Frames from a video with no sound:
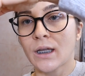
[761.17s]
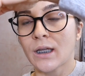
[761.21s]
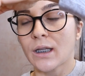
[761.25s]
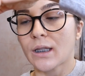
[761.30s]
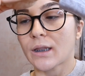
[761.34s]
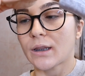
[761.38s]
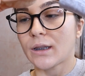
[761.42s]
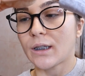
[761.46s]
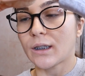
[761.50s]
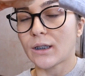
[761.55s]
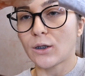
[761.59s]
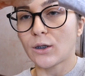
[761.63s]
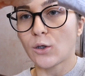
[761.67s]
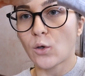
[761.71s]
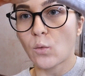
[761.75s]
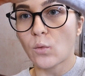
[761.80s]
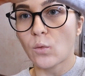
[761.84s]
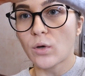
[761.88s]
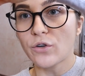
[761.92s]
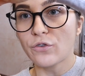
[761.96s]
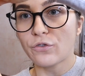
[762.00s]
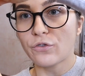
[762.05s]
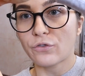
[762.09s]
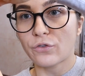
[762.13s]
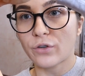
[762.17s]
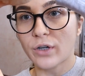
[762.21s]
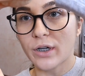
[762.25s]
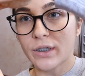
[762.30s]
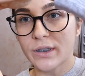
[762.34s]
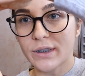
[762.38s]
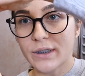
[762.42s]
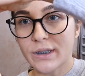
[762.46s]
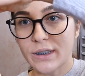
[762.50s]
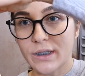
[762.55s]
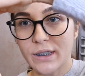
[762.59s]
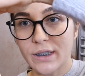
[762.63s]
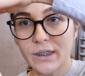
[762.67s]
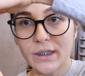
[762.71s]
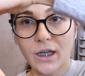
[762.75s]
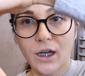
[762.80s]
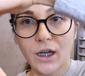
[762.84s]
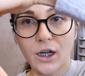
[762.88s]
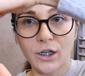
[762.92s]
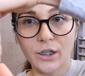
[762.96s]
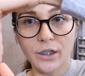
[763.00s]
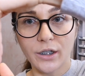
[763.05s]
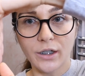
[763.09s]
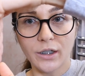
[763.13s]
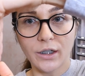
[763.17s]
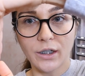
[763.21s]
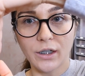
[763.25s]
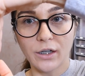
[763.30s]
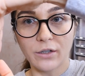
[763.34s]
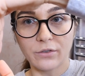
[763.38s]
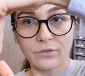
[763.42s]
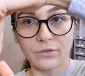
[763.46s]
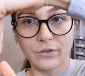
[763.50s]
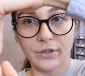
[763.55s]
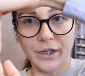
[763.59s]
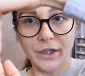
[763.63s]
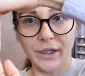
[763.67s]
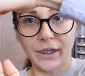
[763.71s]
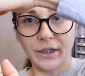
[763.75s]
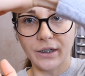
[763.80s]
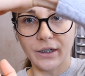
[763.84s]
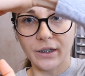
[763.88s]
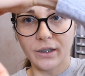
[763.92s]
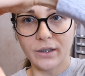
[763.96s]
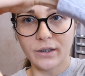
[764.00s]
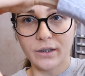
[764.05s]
the lower front teeth are covering